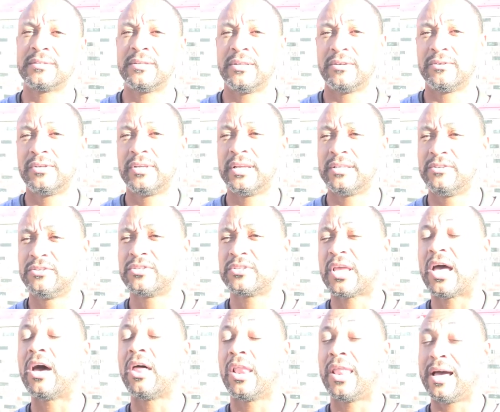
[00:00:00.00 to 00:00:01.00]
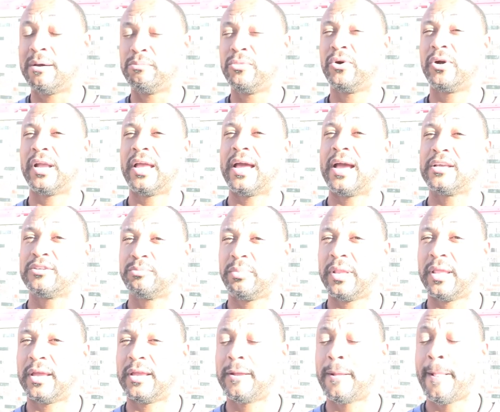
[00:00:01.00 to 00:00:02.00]
You know, you saw a lot more guys
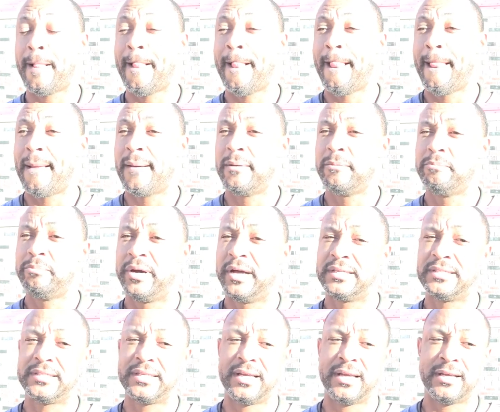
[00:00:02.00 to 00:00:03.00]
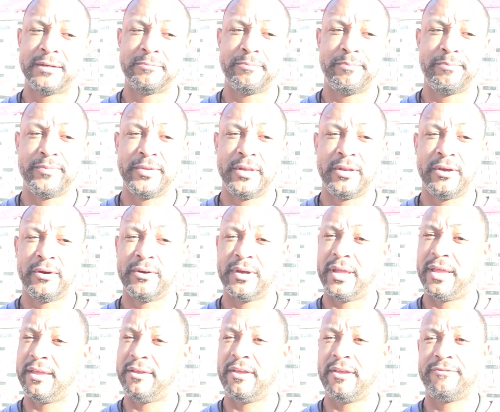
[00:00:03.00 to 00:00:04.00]
play. But, you know,
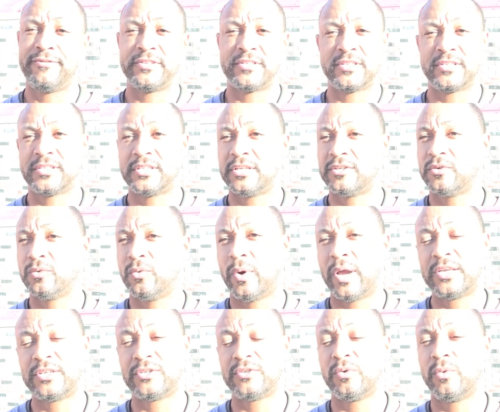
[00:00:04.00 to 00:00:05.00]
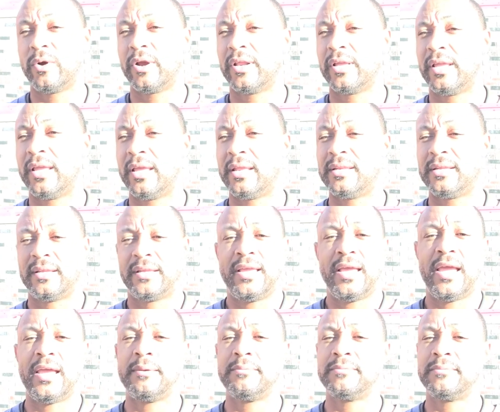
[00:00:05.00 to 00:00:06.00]
if it's a situation where the
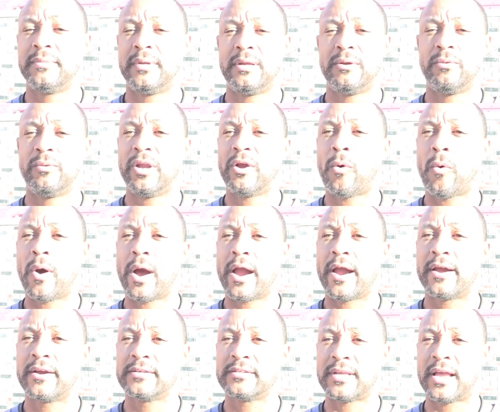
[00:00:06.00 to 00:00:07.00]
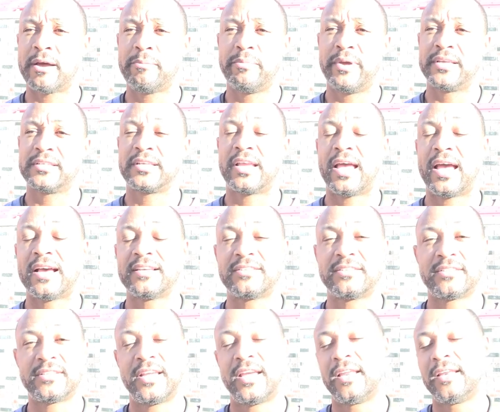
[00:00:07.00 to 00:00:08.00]
game requires our best guys
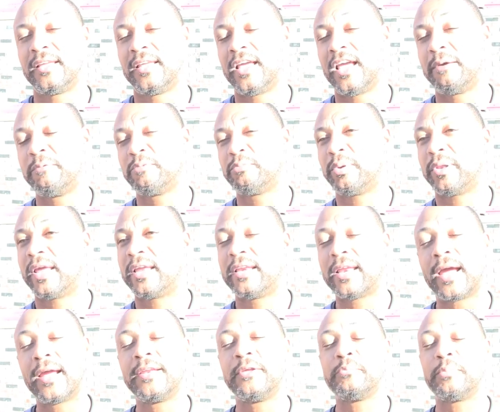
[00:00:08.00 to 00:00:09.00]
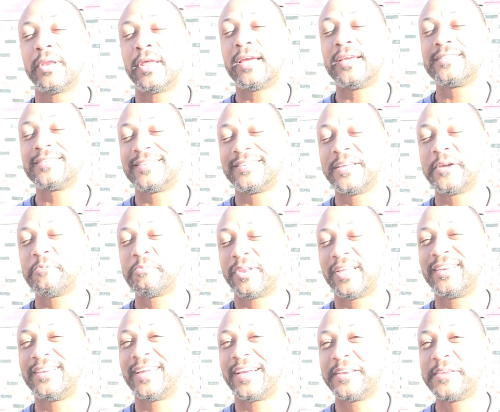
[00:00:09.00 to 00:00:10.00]
to stay in the game and play 90 plays, then they'll
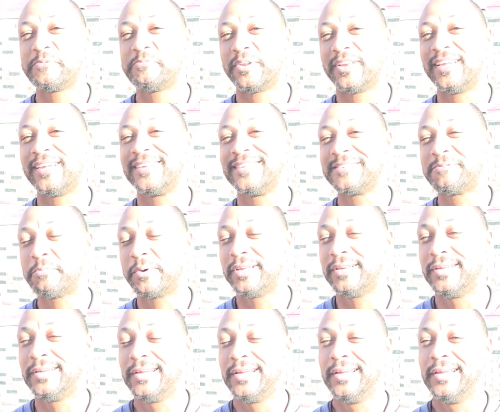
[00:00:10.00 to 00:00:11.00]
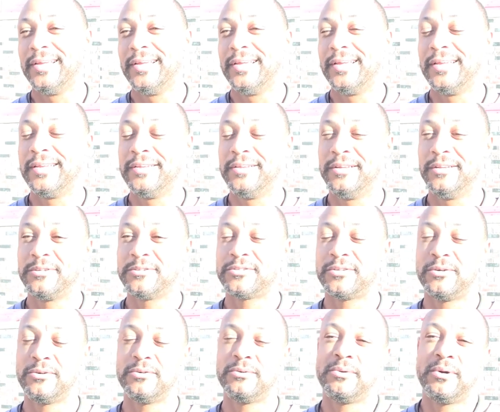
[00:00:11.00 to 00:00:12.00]
play 90 plays. But, you know,
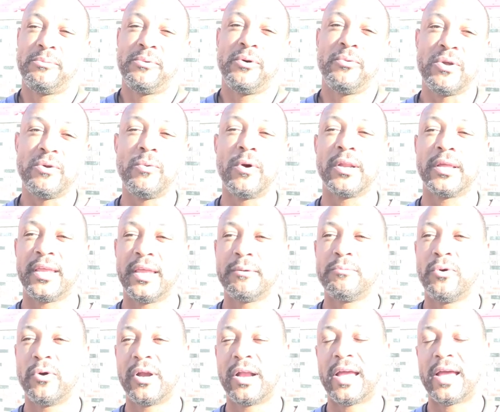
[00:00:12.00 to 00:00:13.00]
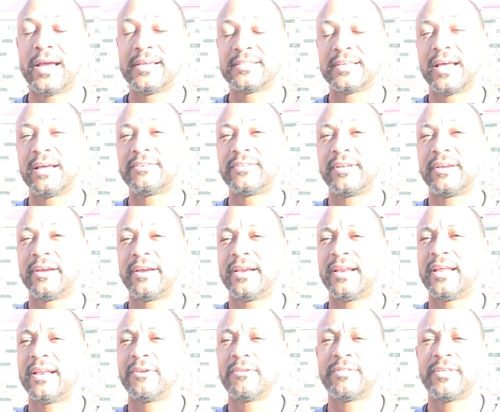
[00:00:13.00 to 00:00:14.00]
so, but we want to get more guys out there.
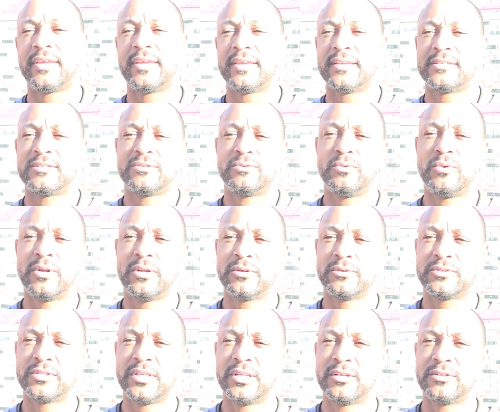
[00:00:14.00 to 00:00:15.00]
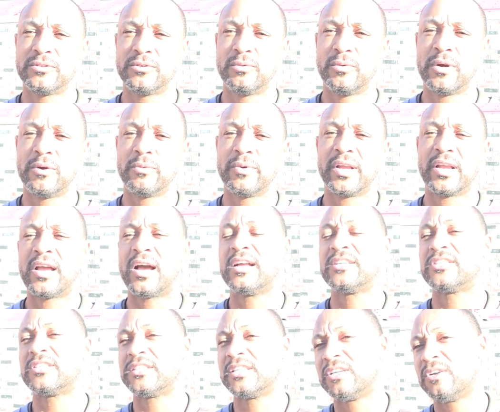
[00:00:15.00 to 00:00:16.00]
I don't think it's one of those deals where we're
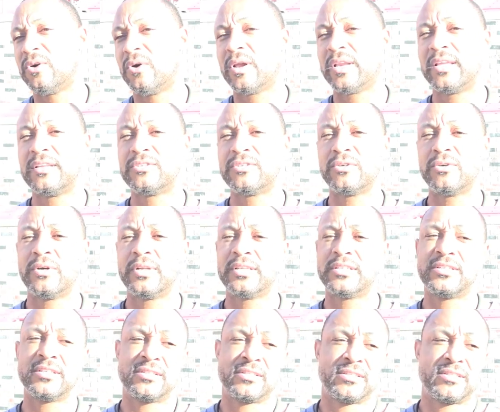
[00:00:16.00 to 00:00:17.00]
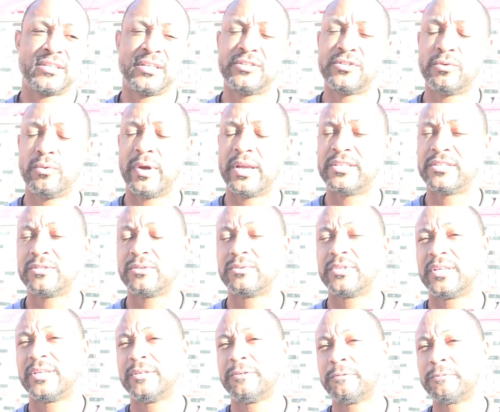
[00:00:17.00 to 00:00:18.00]
consciously going into it. It's just a situation to
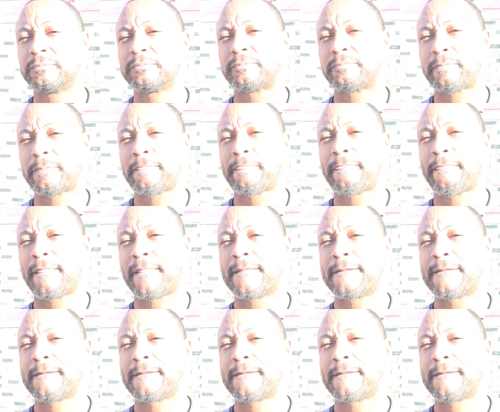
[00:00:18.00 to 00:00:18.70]
do.